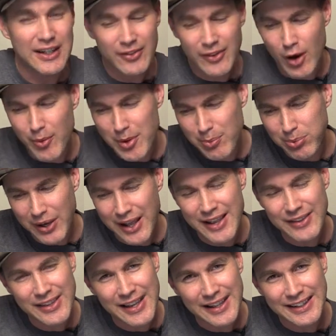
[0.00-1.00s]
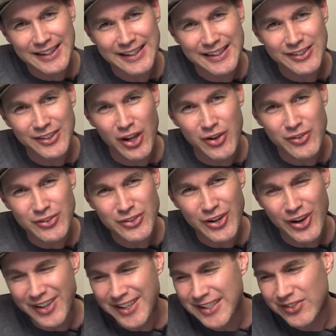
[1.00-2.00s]
They'll be playing their click note
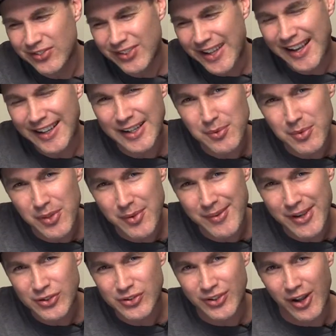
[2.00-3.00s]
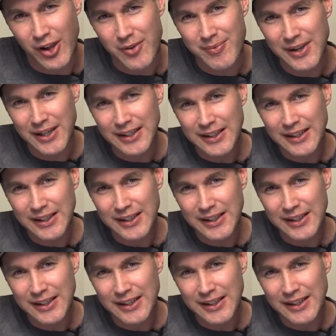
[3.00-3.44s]
not exactly with the metronome,